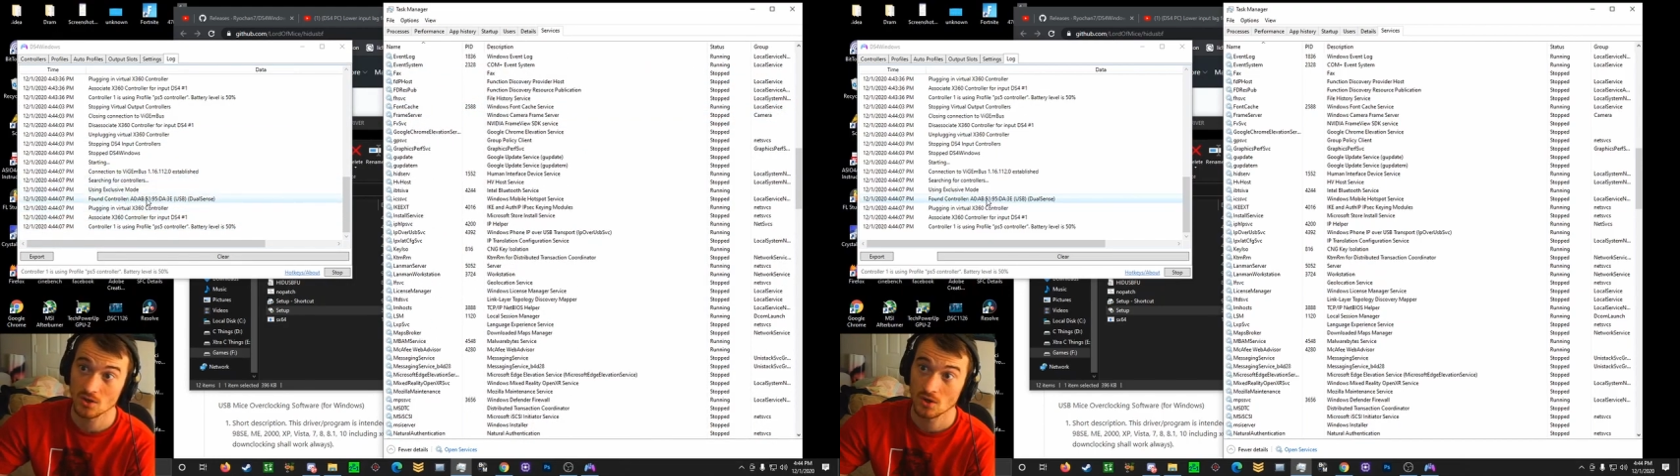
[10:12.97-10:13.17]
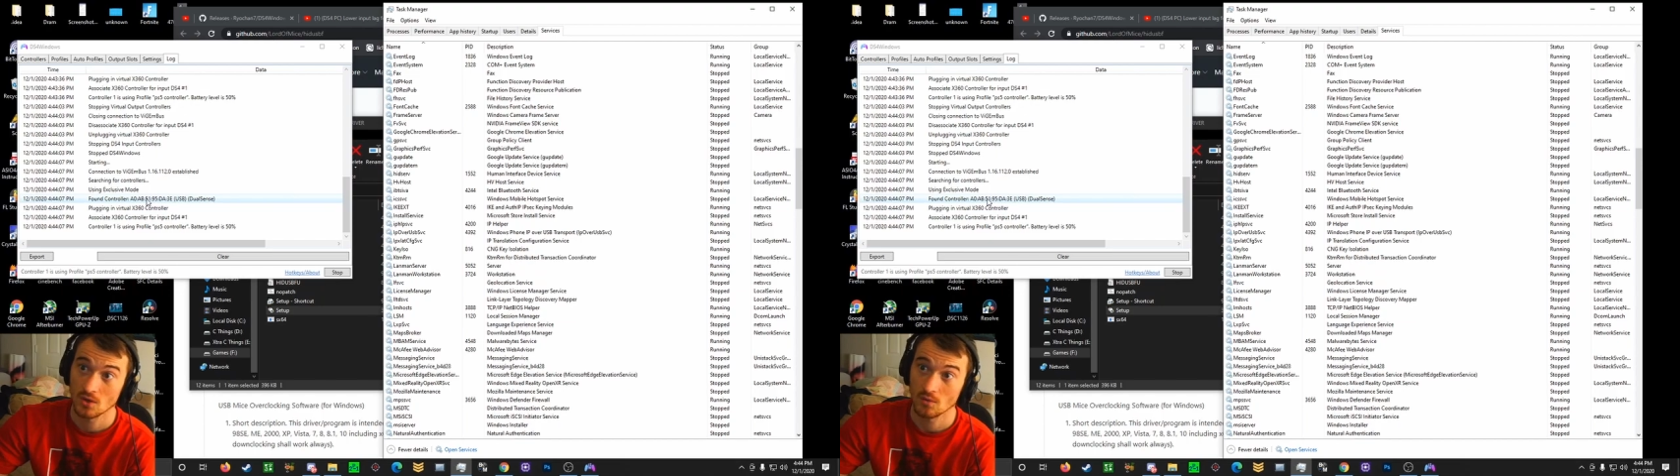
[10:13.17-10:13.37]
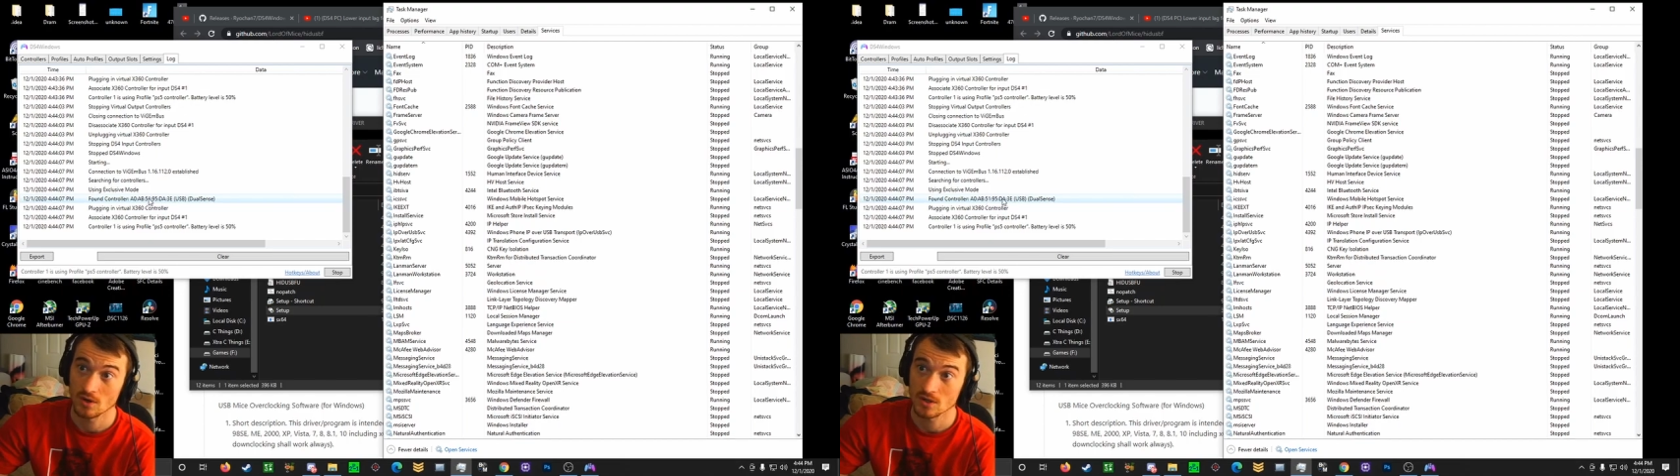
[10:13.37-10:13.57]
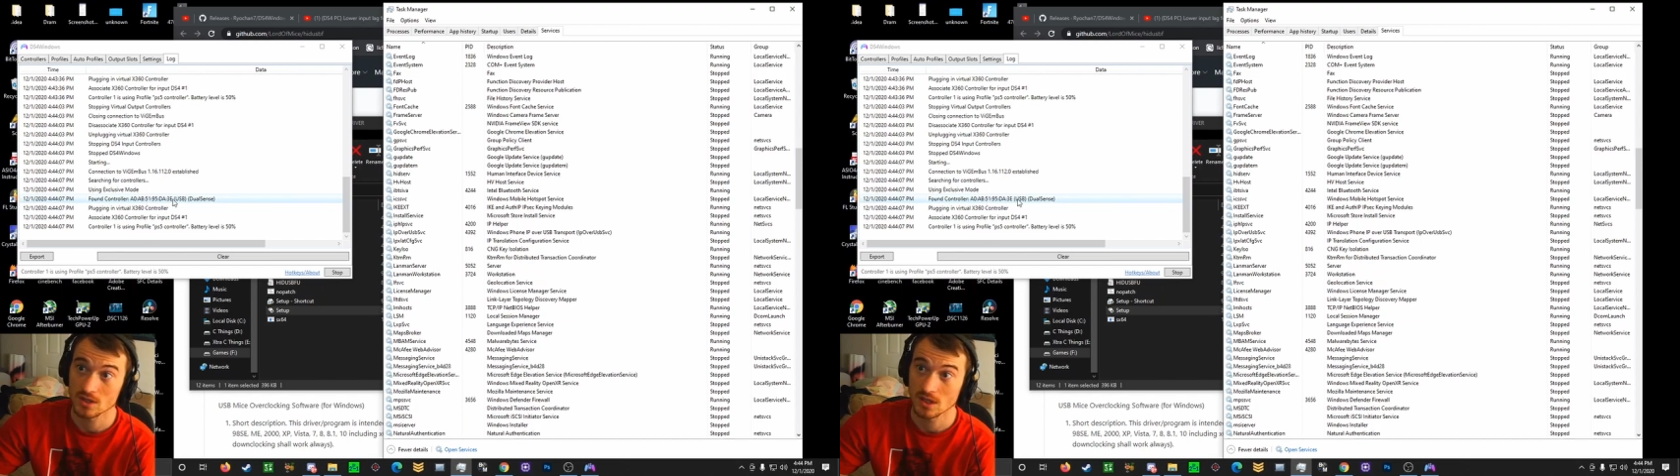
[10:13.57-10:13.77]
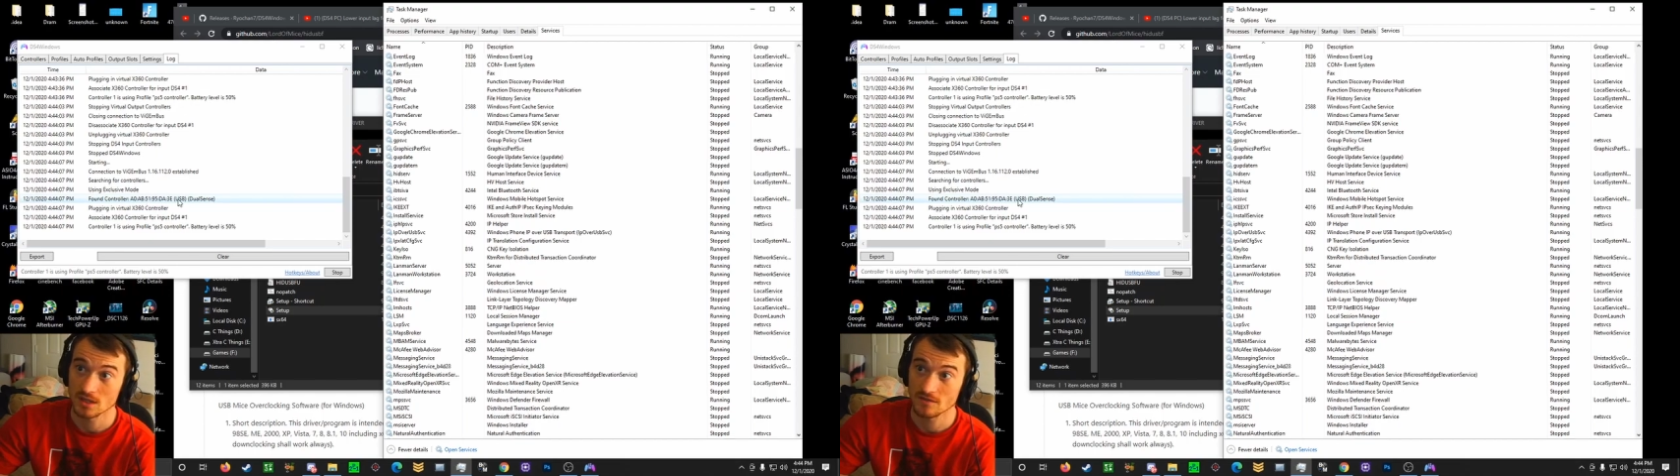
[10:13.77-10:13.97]
where it
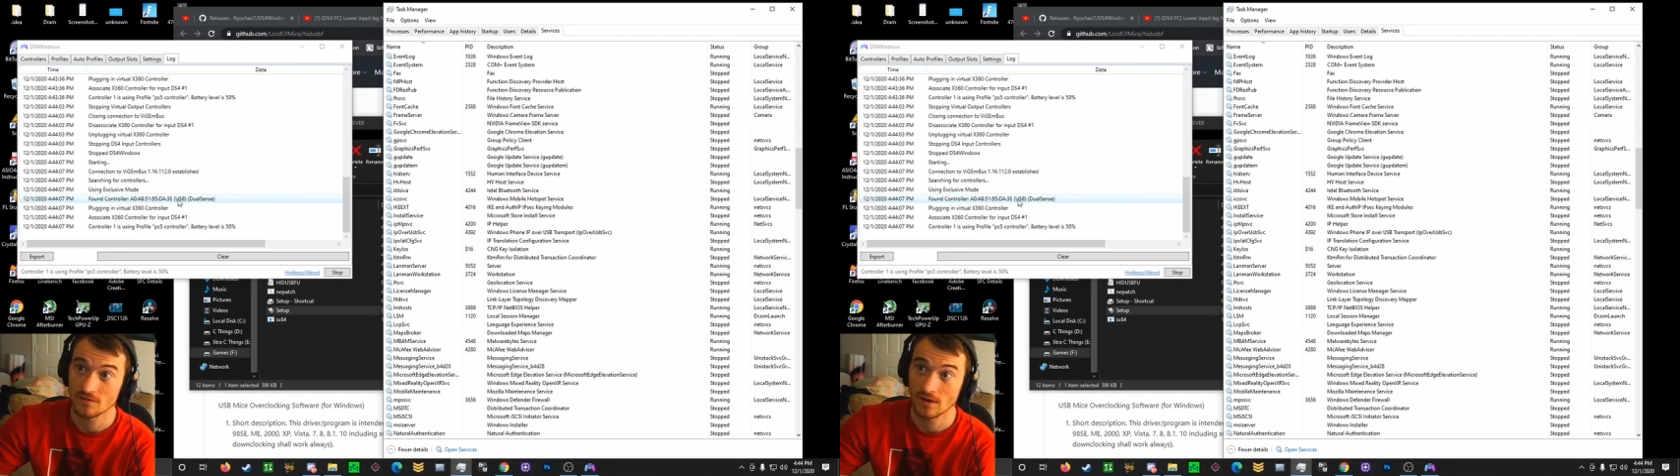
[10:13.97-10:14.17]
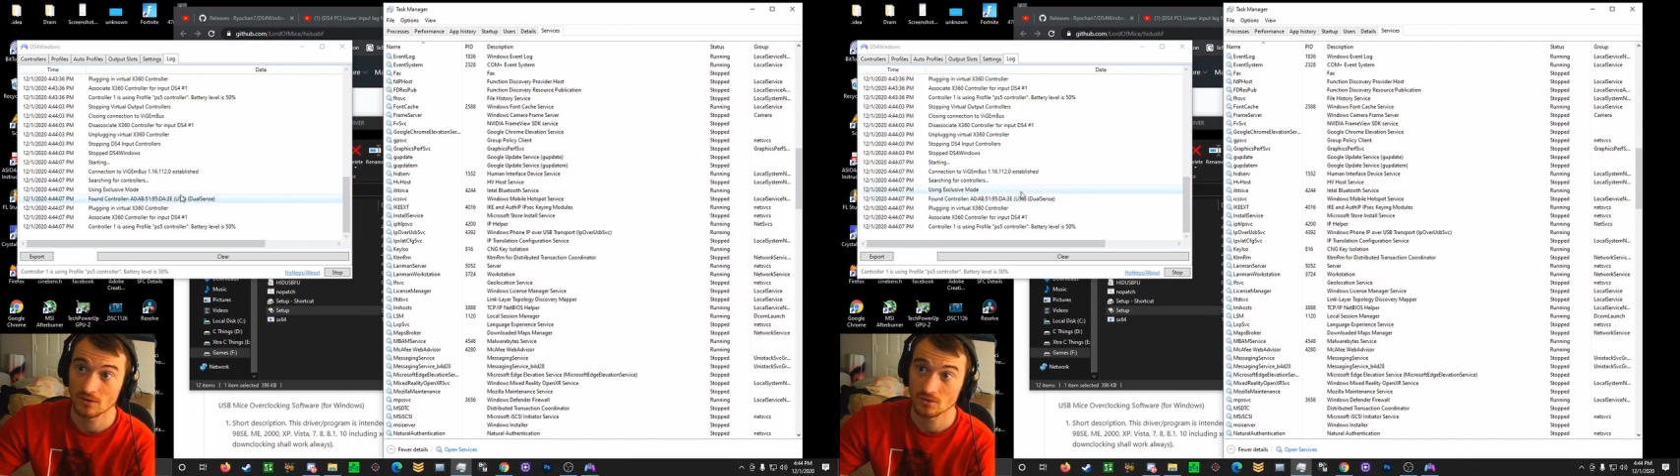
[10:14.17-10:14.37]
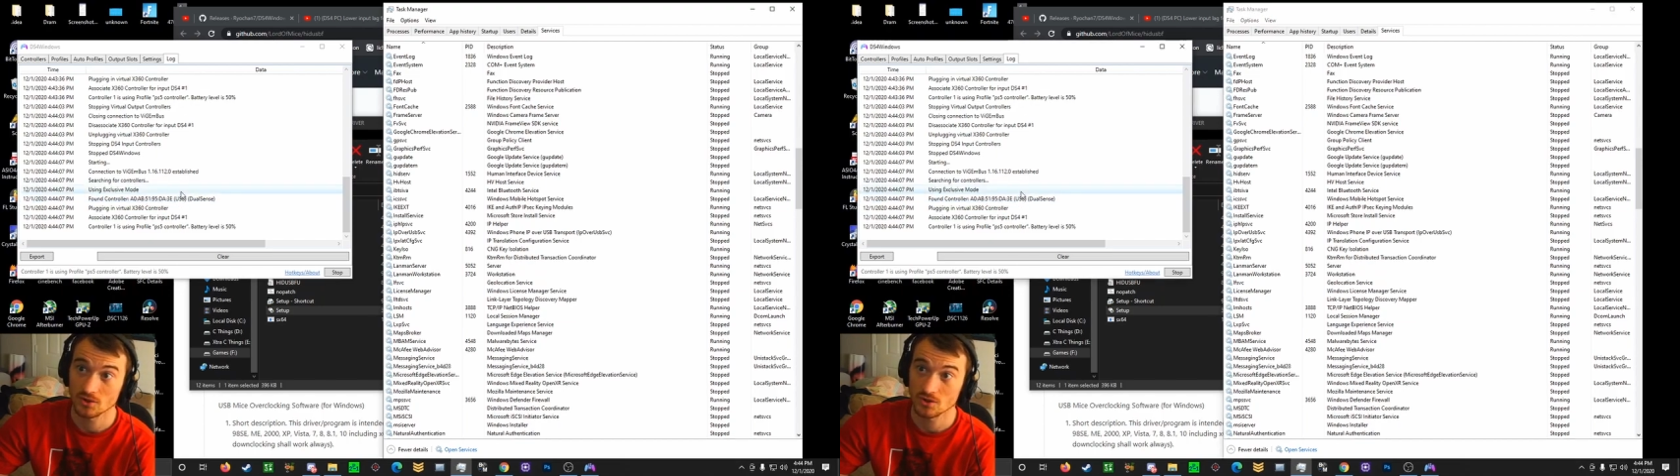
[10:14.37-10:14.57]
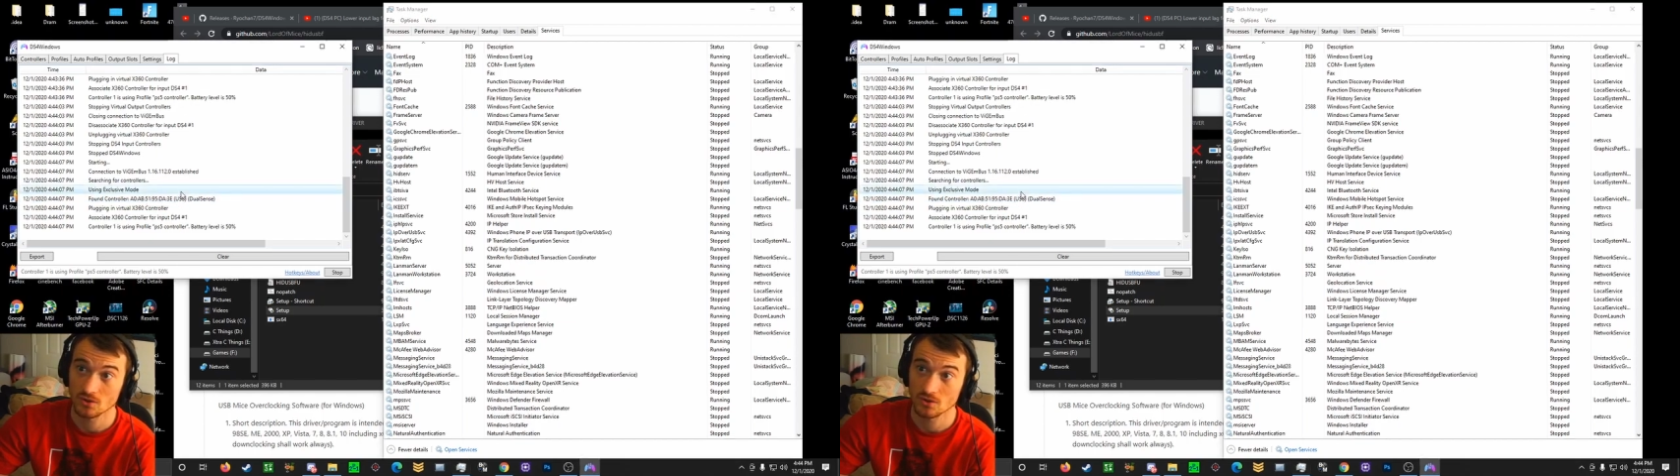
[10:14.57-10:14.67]
says found control